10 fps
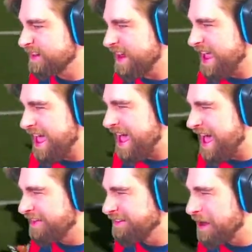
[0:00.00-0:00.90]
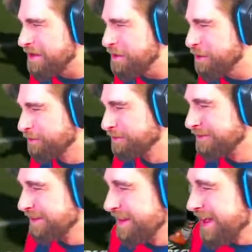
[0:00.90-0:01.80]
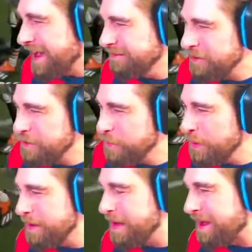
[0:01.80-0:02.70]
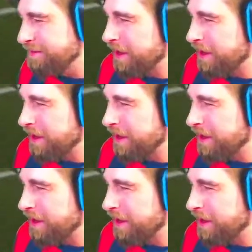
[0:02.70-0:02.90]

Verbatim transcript: Yeah, I saw you. I saw you, Mooney. A nice